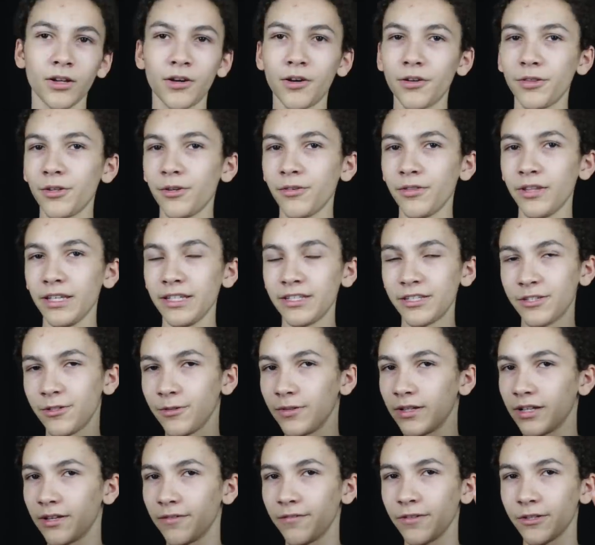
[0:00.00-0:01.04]
Although these
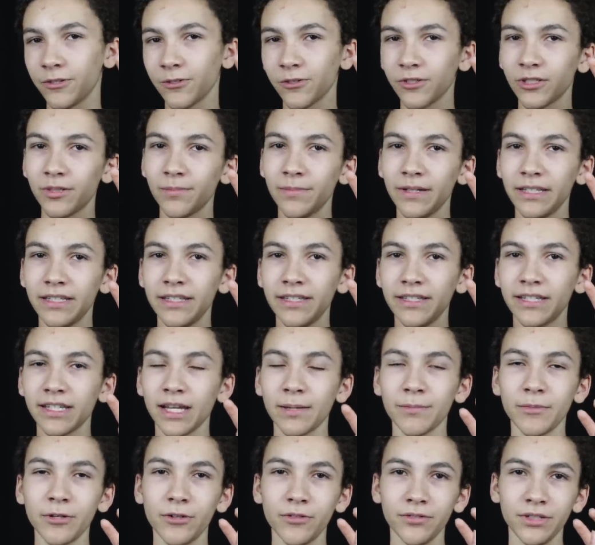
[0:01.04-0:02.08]
two individual species
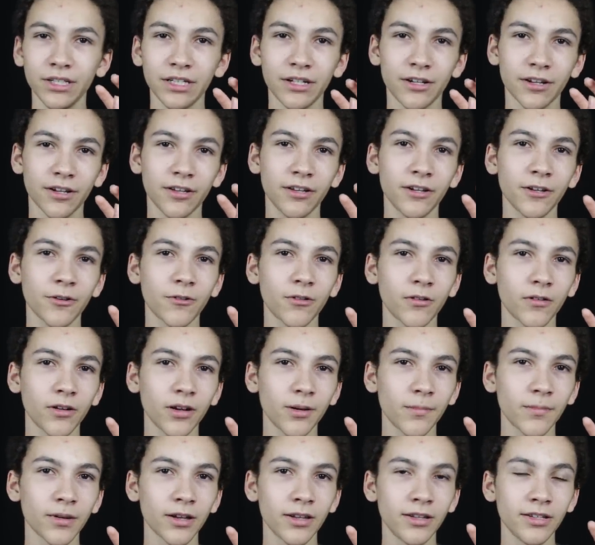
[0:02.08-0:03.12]
I'm holding are going to grow
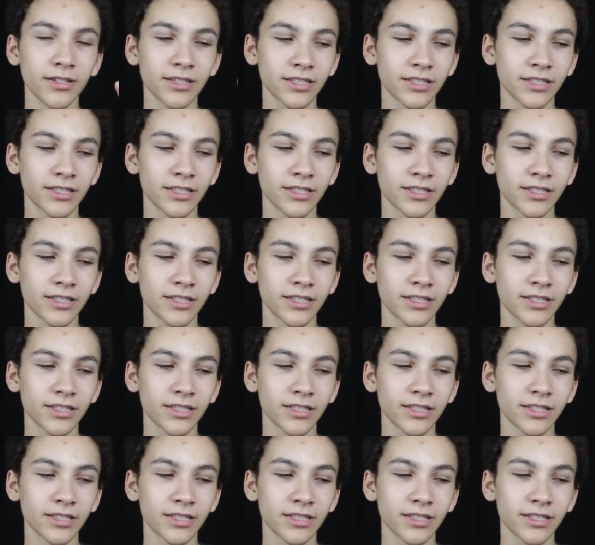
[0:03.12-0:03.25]
up,